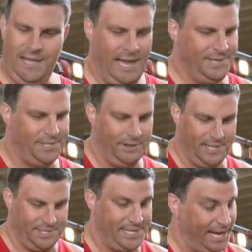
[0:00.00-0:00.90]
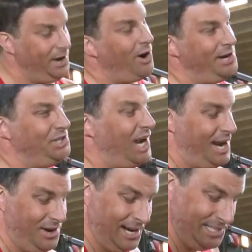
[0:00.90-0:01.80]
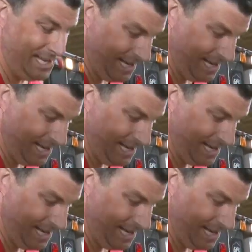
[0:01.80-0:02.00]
It's the second hardest shot you're going to